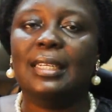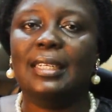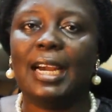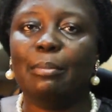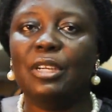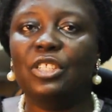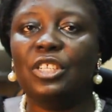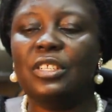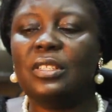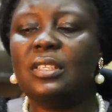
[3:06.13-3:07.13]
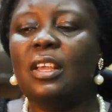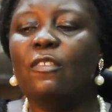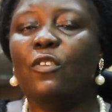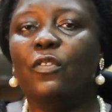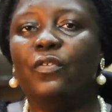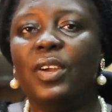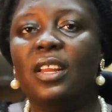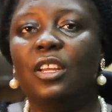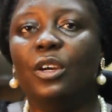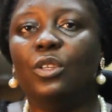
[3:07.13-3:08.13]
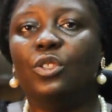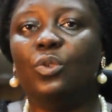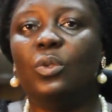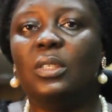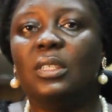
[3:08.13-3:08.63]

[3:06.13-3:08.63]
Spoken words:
Damages for failure to